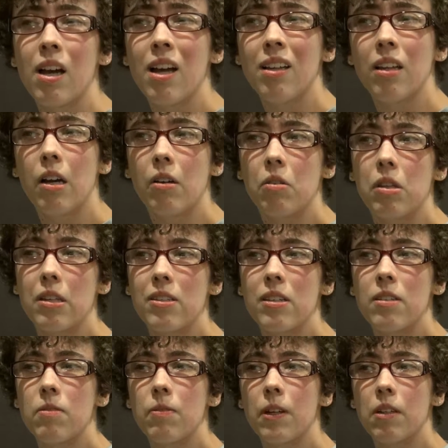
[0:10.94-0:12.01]
Hello, this
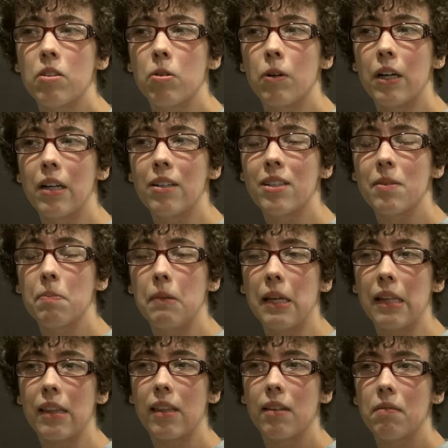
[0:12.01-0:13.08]
is Victoria
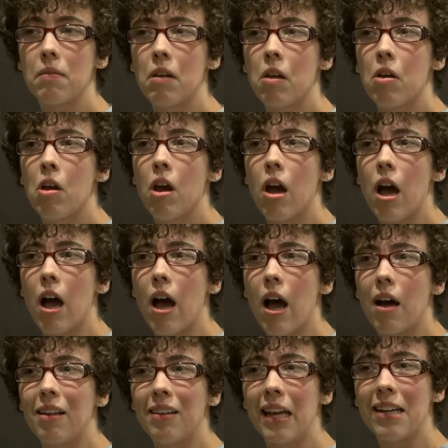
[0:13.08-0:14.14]
Smith.
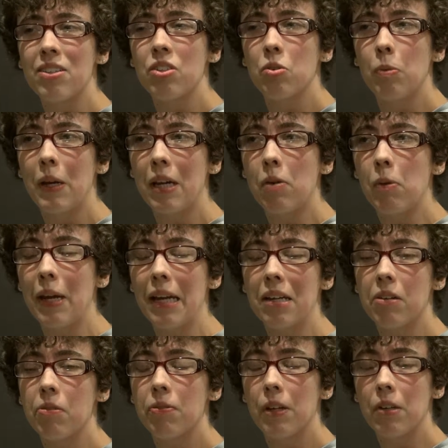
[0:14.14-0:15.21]
Last week we
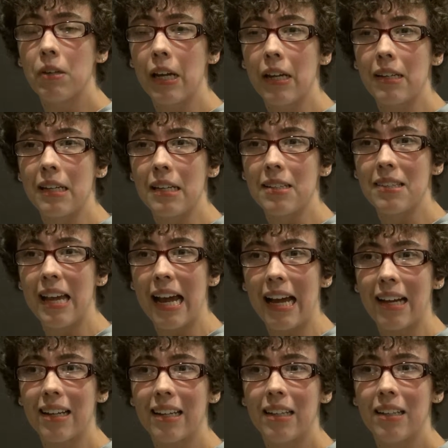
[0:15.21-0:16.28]
interviewed Andy
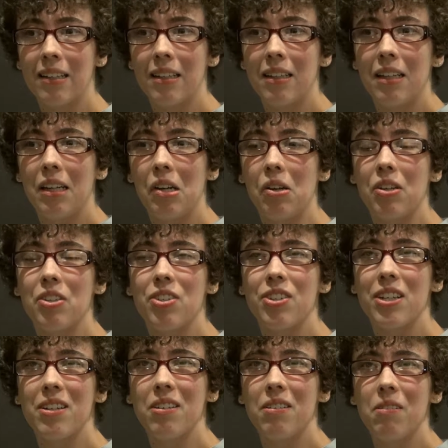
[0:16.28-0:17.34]
Zach. You can
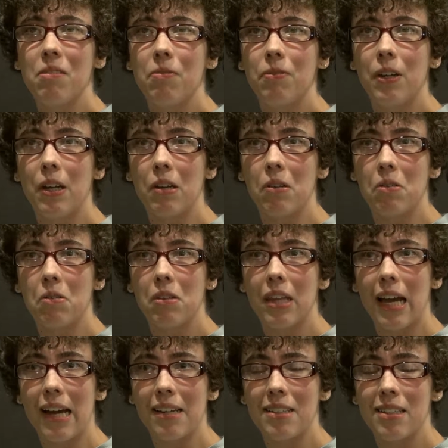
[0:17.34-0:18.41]
still view
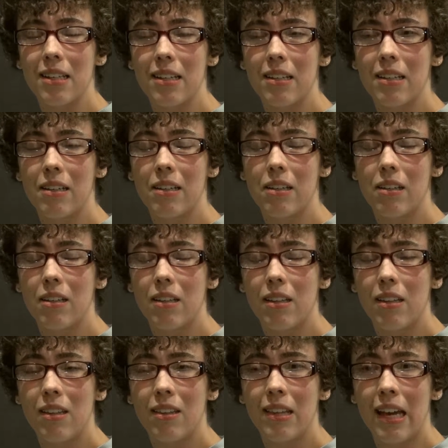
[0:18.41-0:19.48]
that
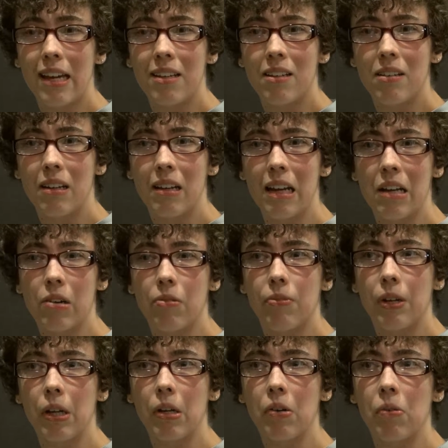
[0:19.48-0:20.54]

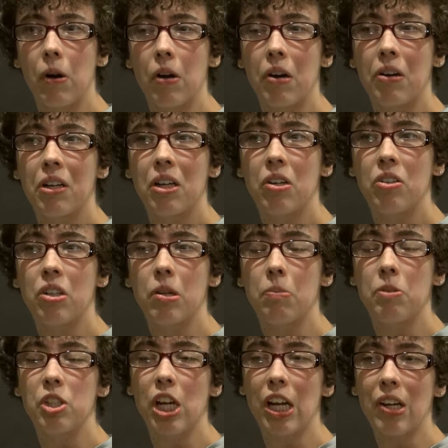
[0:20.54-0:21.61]
interview on our
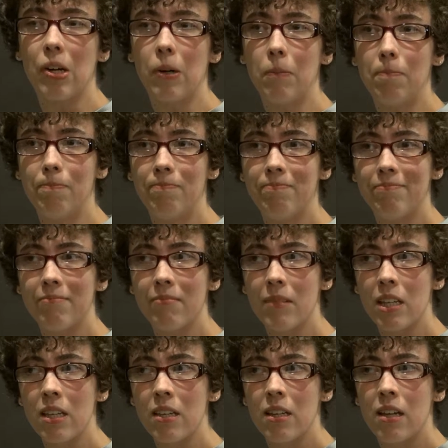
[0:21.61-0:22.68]
YouTube channel.
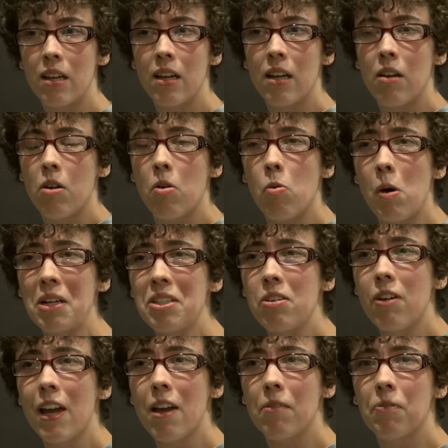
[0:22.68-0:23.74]
What do
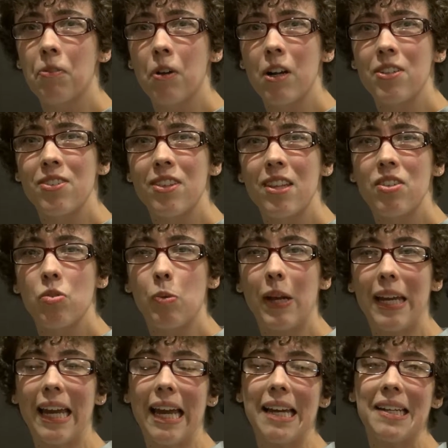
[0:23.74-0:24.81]
you have for us this
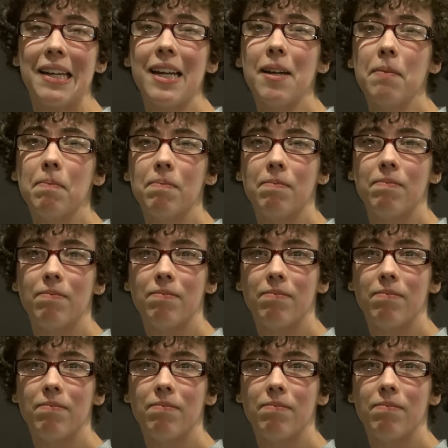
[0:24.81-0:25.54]
week, Andy?